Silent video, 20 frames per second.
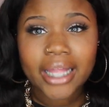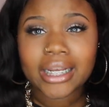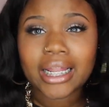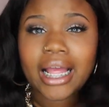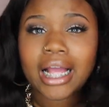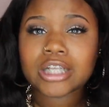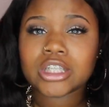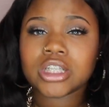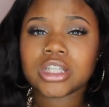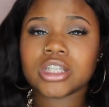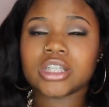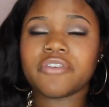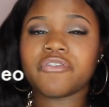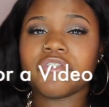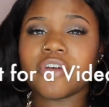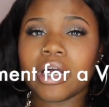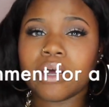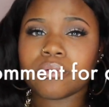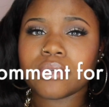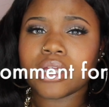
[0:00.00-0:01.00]
And I actually
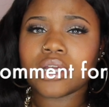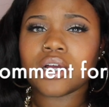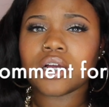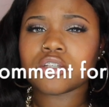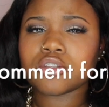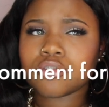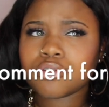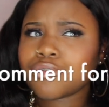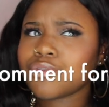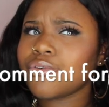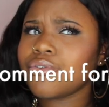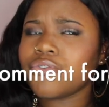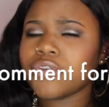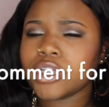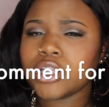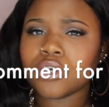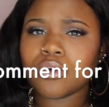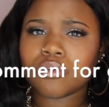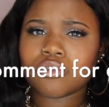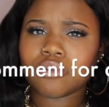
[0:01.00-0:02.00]
found like 2
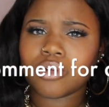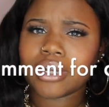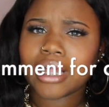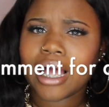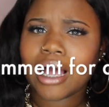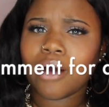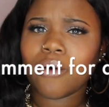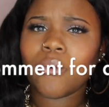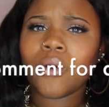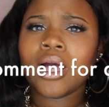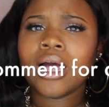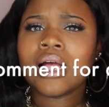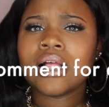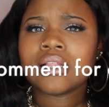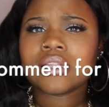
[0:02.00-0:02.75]
videos on how